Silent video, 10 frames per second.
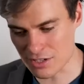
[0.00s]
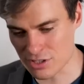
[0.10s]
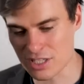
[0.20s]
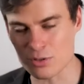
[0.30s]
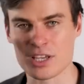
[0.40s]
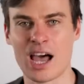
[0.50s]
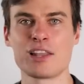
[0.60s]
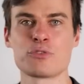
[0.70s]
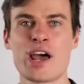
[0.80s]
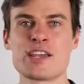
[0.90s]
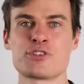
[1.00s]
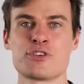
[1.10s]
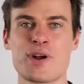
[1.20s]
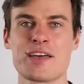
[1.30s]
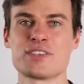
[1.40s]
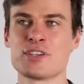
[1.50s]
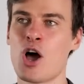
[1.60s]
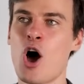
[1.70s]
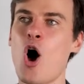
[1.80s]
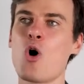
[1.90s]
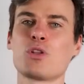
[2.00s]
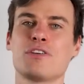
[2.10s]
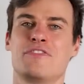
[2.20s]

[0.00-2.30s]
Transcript: such little coloration around this whole